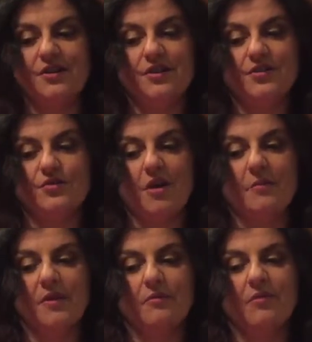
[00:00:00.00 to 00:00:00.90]
You just
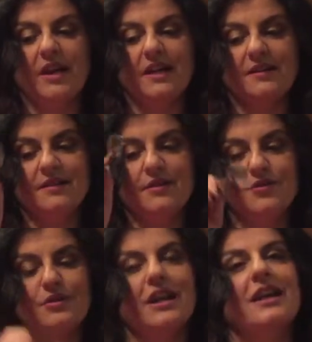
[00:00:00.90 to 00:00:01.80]
drop it right into the
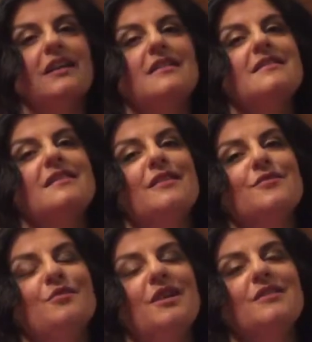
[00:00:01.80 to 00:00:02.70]
drink and it
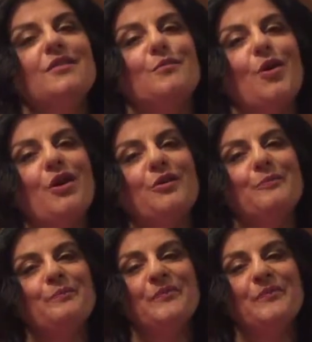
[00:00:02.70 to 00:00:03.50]
sinks right to the bottom.